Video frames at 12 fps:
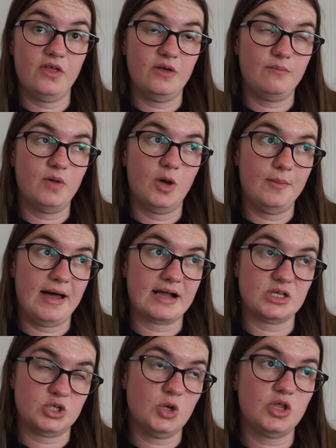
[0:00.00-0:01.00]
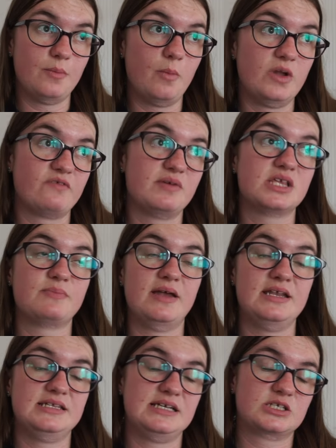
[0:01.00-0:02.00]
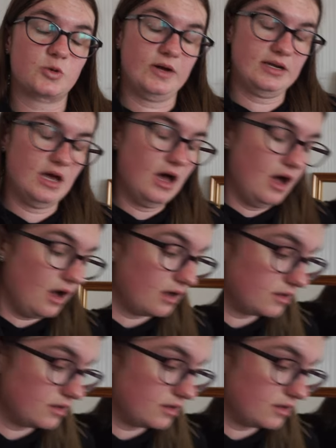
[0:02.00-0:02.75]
that home bargains do them, when I've been spending £6 on